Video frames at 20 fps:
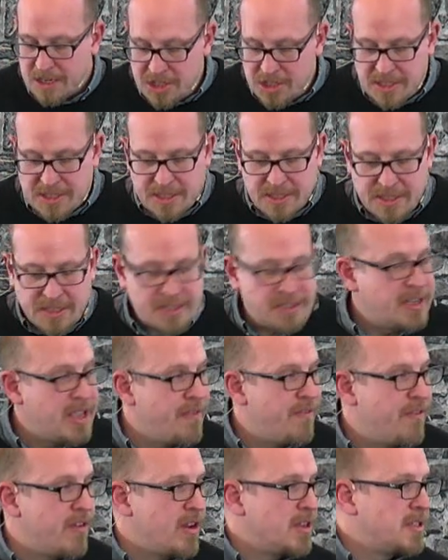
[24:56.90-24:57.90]
Jesus has
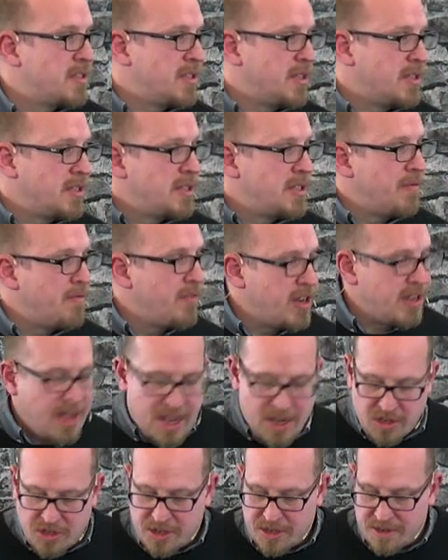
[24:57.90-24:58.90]
given us this
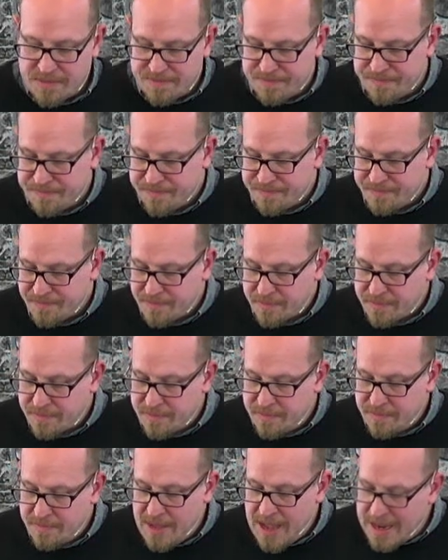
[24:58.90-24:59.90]
invitation.
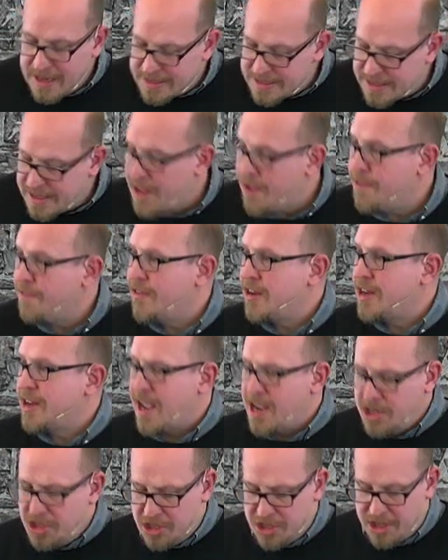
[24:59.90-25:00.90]
And it's an
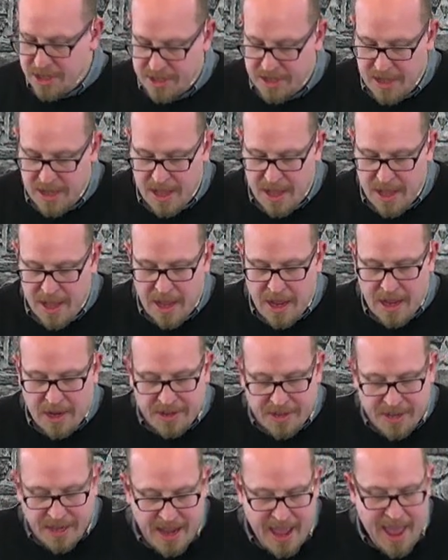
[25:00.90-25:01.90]
invitation
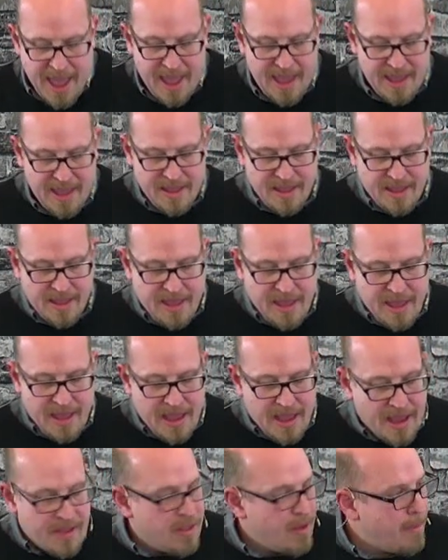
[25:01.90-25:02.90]
today
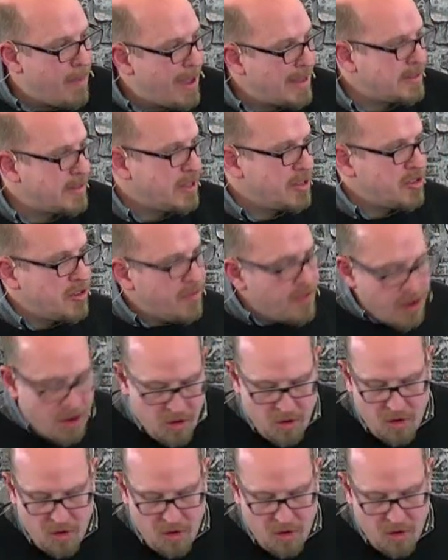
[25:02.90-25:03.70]
in the message of the